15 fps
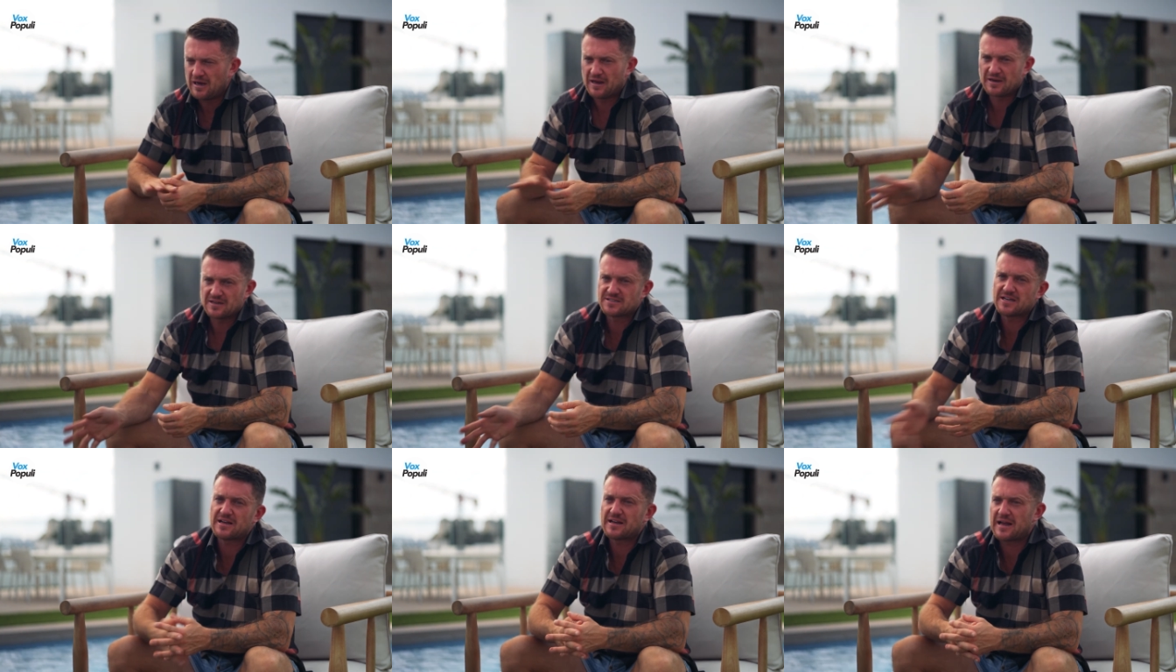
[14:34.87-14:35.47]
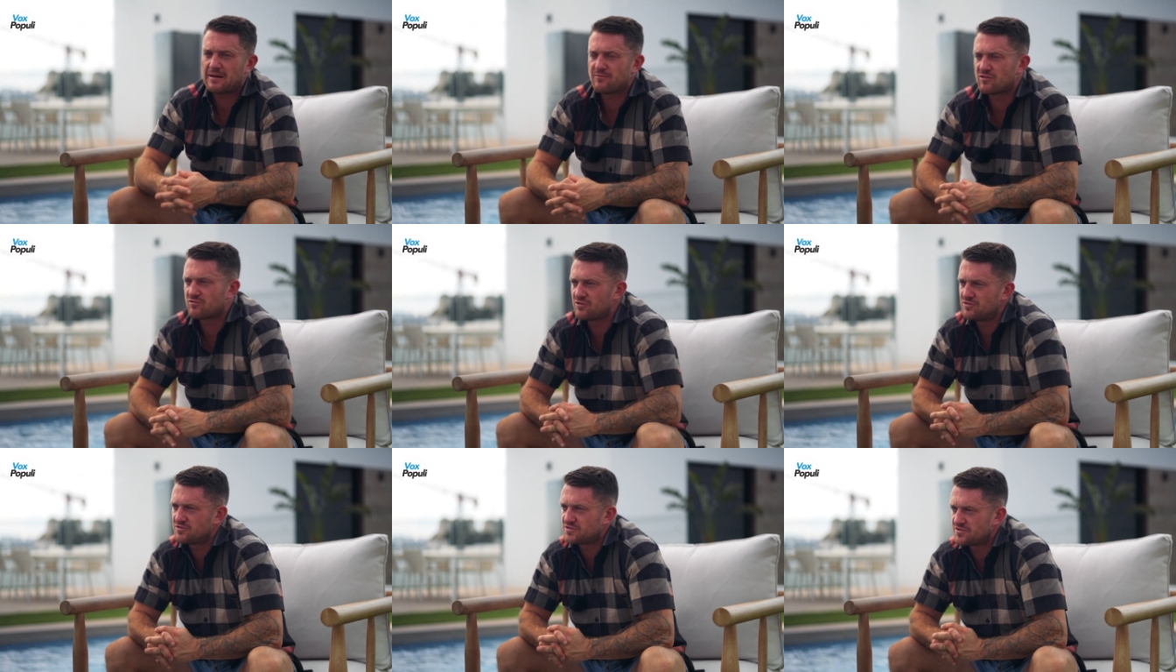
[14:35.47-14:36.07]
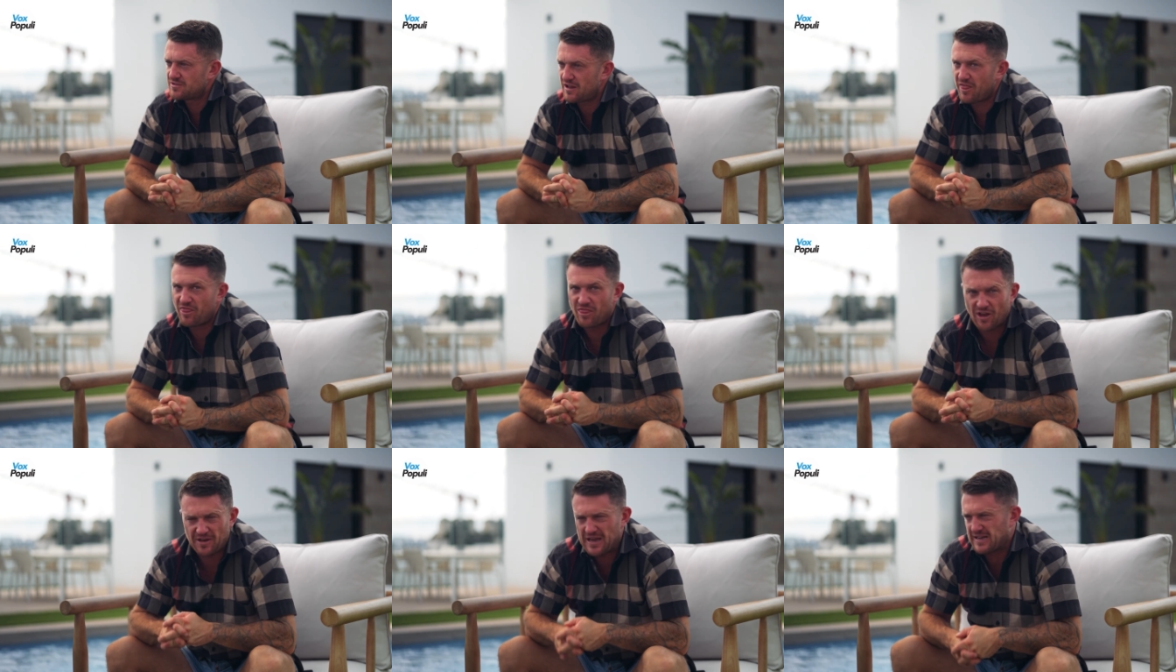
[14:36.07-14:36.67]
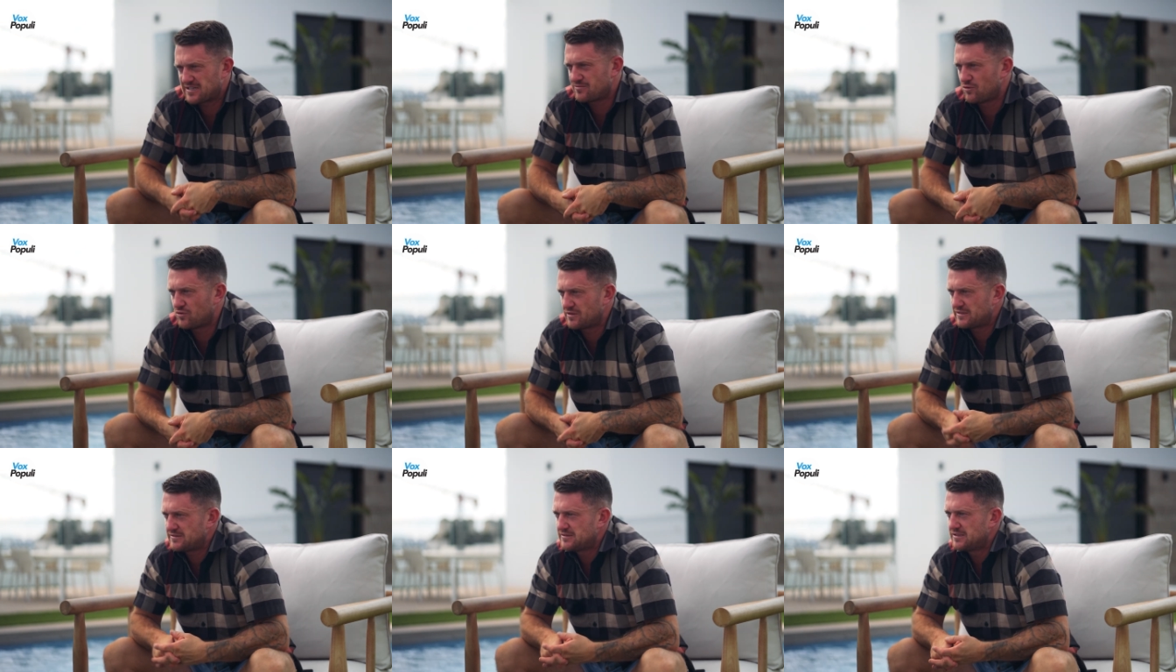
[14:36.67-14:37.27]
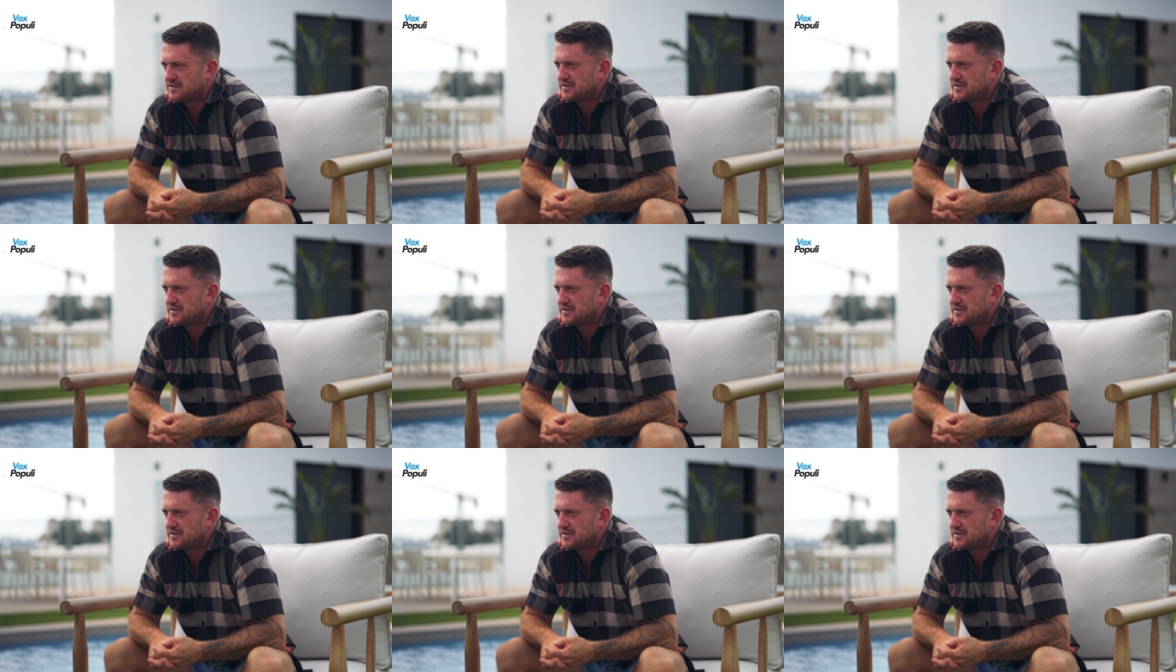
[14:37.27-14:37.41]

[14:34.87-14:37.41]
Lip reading: And I sent camera crews the next morning.